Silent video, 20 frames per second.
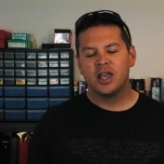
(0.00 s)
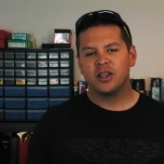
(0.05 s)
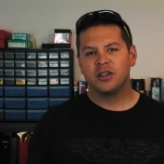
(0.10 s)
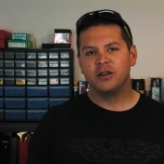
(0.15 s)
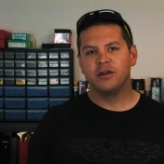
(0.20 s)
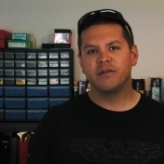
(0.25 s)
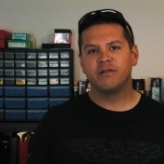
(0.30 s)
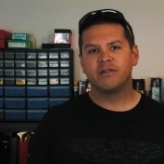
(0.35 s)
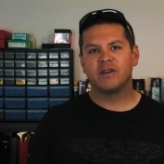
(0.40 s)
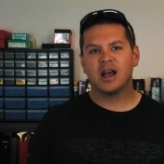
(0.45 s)

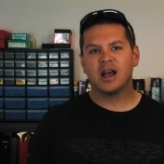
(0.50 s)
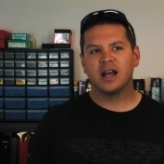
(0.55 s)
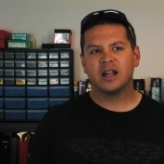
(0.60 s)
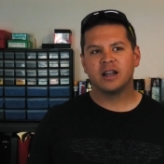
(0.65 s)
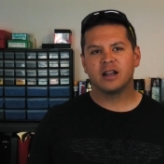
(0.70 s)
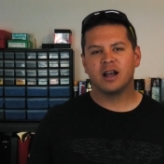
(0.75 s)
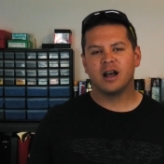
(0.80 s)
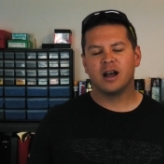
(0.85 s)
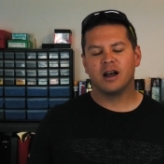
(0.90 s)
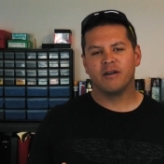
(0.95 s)
you've
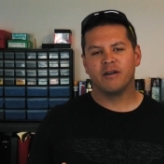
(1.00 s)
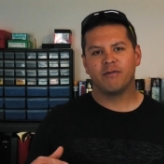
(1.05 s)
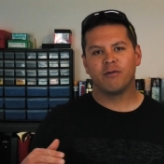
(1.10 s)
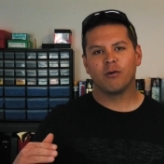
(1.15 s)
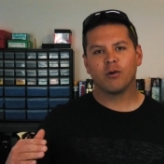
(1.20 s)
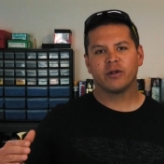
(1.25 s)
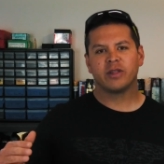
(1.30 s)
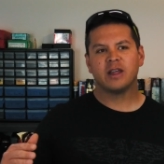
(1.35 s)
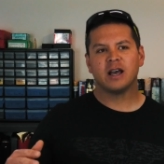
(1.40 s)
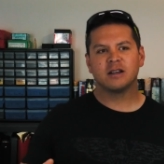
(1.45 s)
got
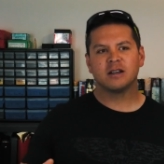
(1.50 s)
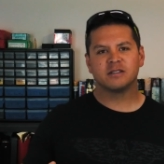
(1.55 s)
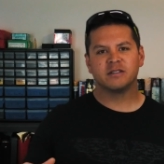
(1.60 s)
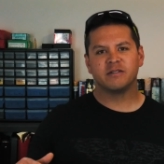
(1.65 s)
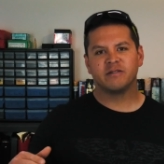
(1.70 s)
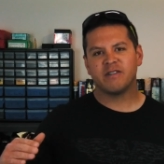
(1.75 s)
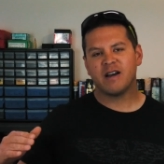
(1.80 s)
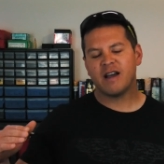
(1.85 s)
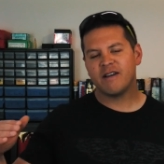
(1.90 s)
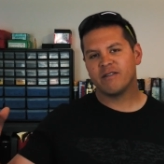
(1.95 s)

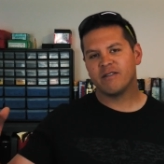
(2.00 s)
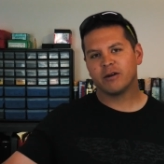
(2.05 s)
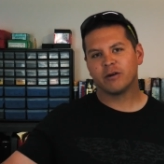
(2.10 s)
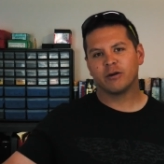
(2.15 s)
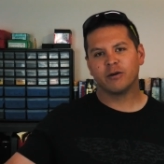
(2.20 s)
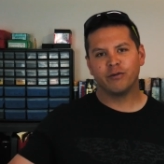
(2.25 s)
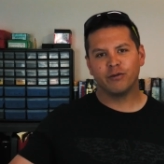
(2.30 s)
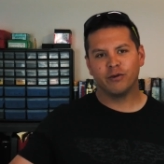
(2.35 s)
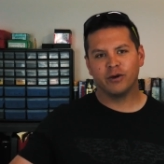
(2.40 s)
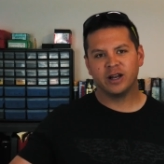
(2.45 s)

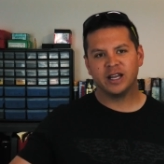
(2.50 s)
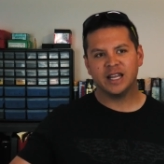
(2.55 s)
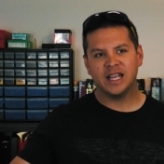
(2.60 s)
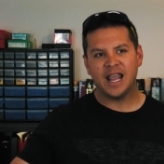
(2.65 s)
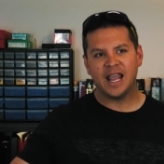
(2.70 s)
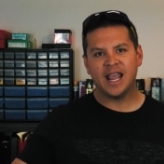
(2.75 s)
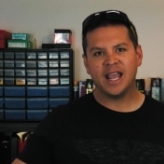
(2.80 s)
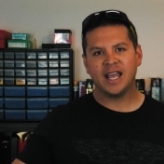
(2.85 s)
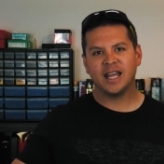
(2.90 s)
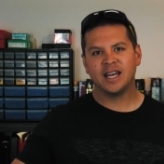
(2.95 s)
4,500 foot
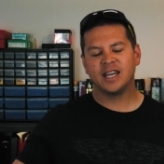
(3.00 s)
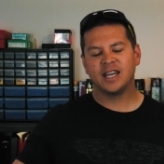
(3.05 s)
gain